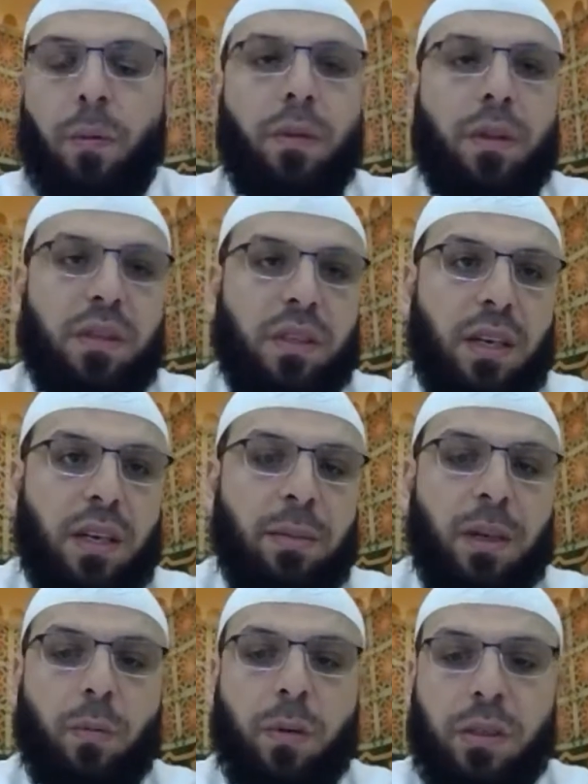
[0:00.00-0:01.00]
This
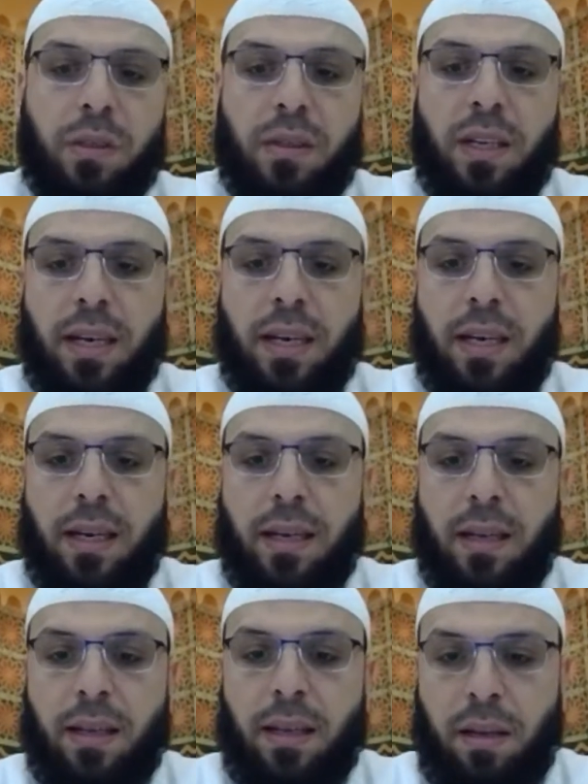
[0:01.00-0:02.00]
coming Wednesday.
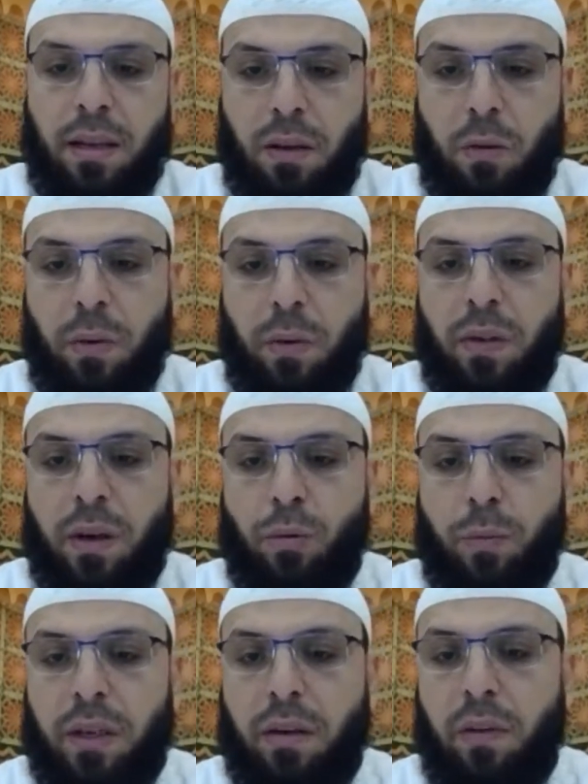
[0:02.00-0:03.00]
Thank you, Brother Abu
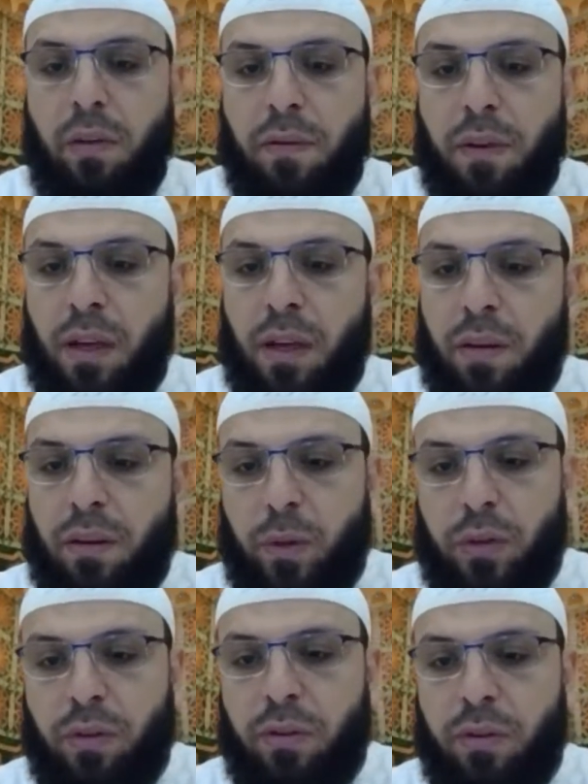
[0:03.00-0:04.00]
Bakr. If you have any other
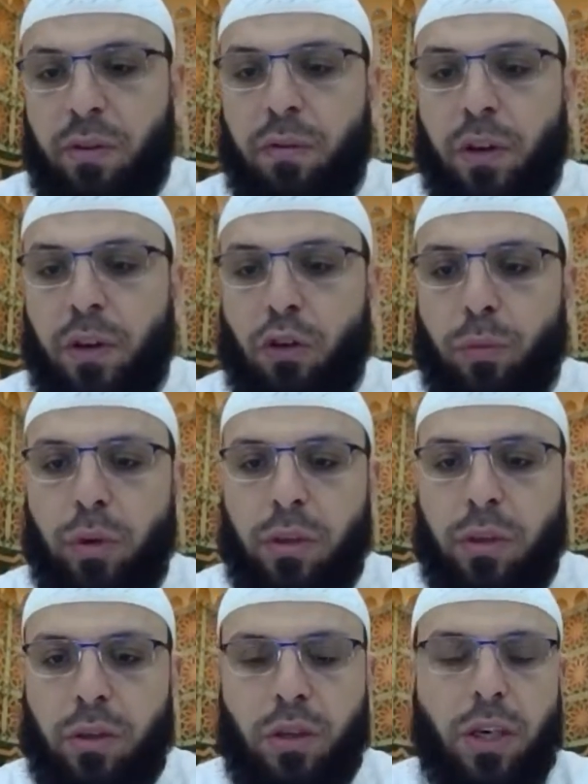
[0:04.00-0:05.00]
question, feel free to put it,
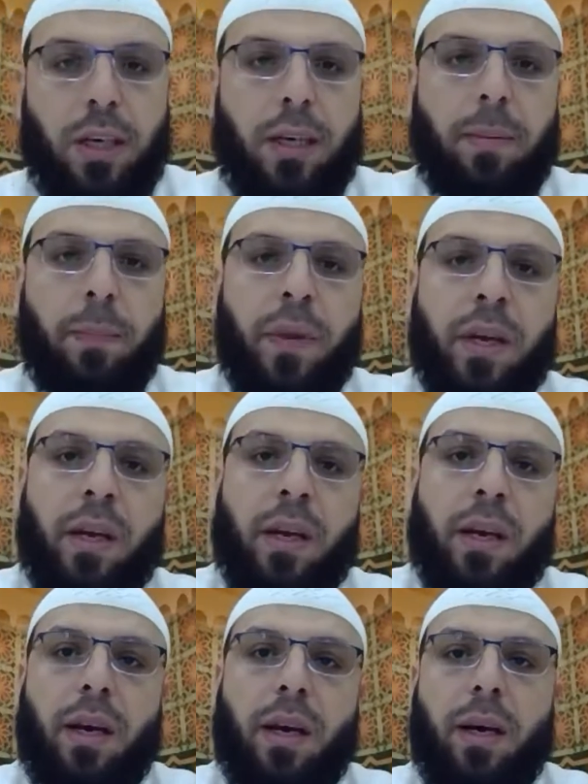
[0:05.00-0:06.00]
inshallah.
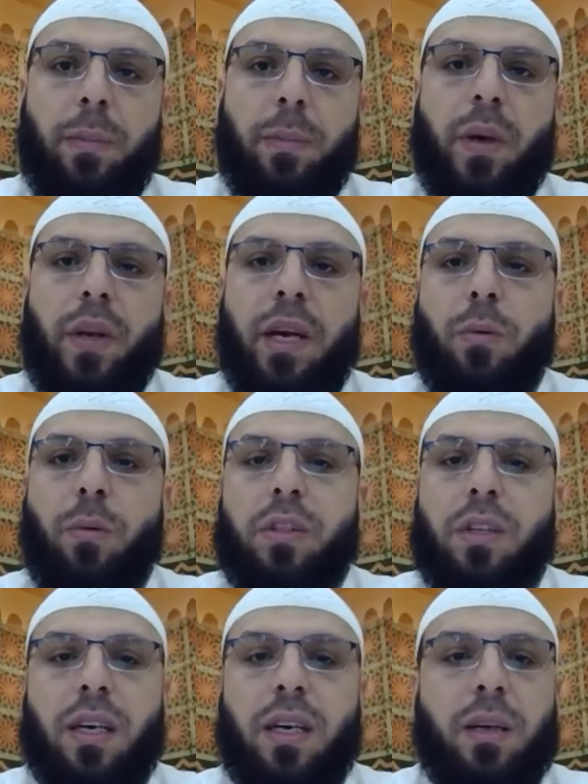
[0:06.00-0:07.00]
But now we are
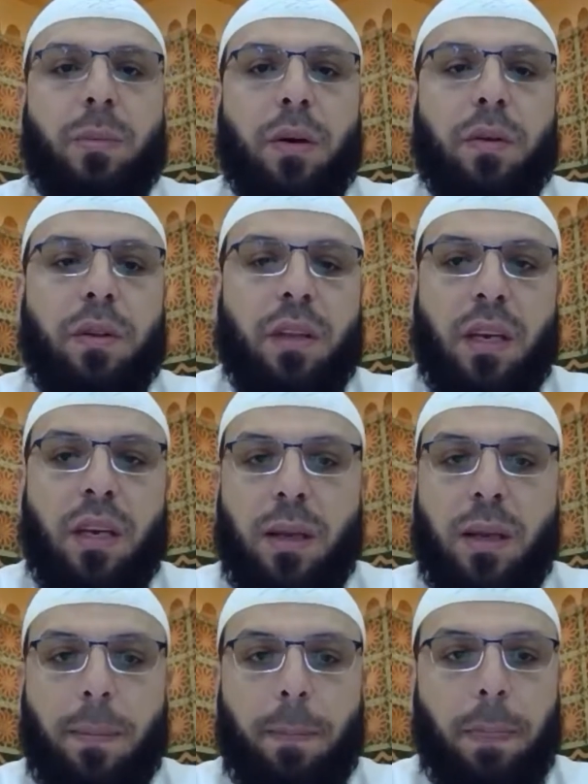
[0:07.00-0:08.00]
talking about
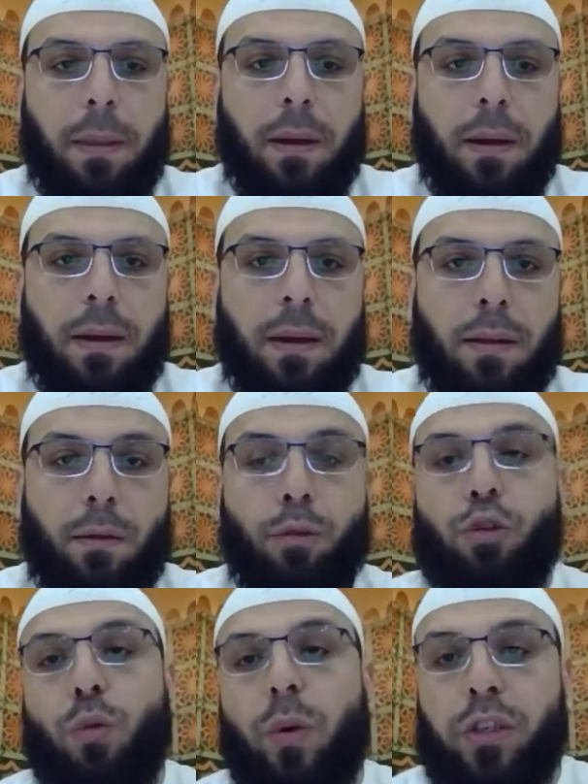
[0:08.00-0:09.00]
those
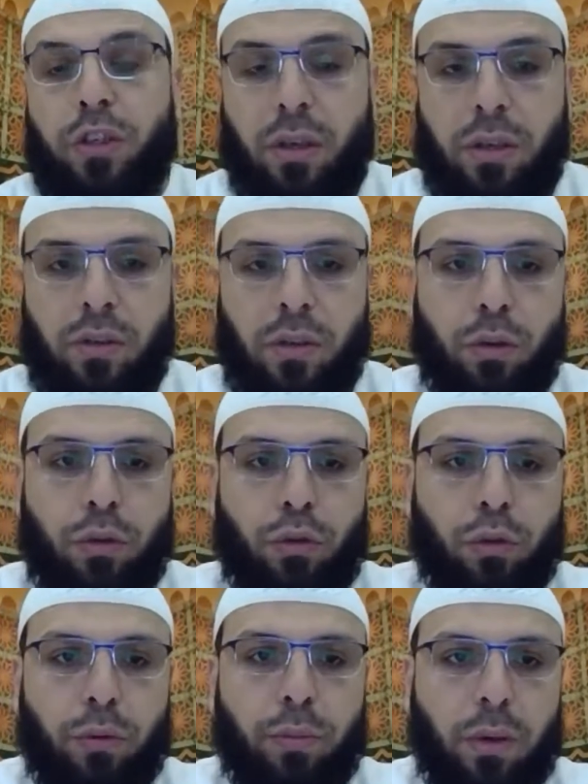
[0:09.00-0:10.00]
who are watching us on
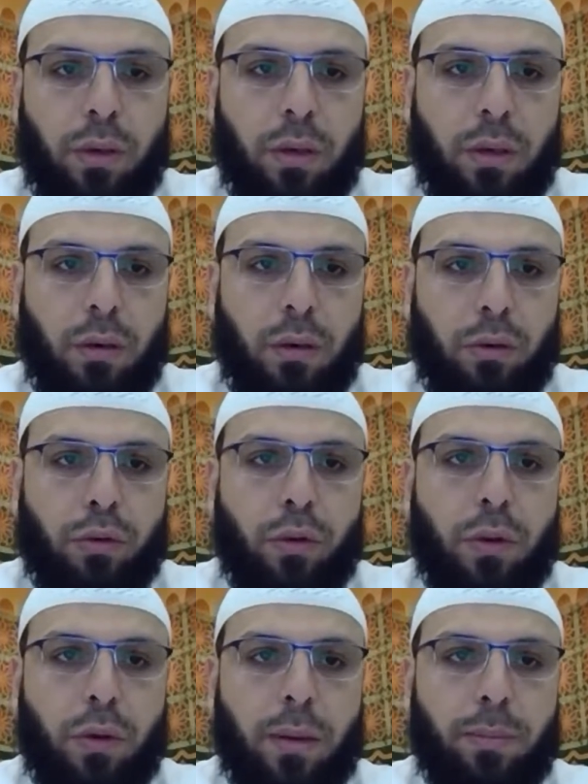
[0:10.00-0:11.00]
YouTube. Also,
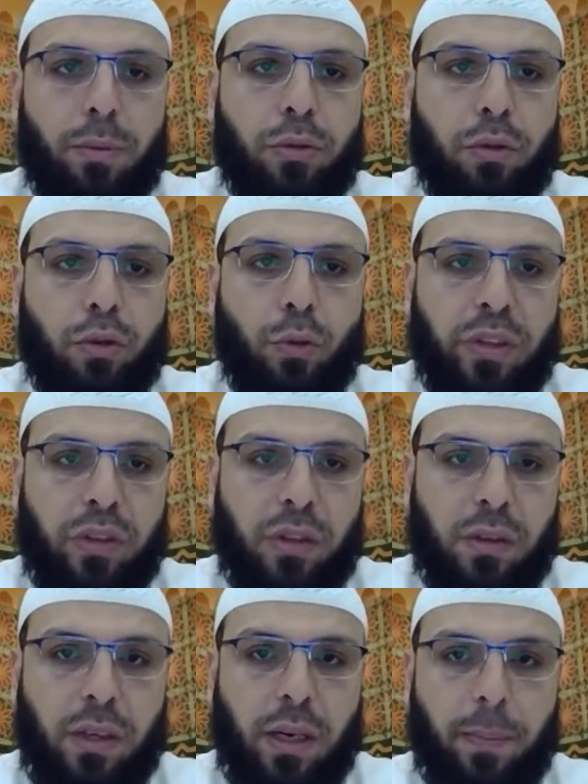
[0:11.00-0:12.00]
you can put your
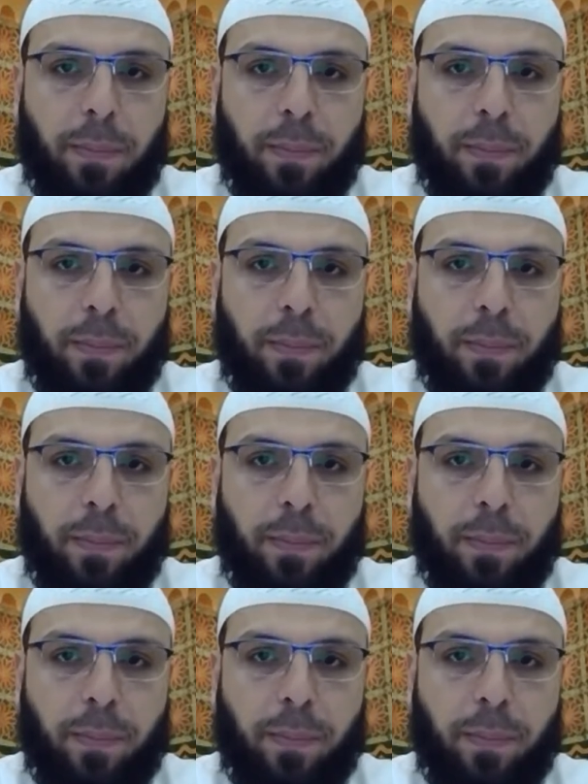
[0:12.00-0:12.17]
questions there.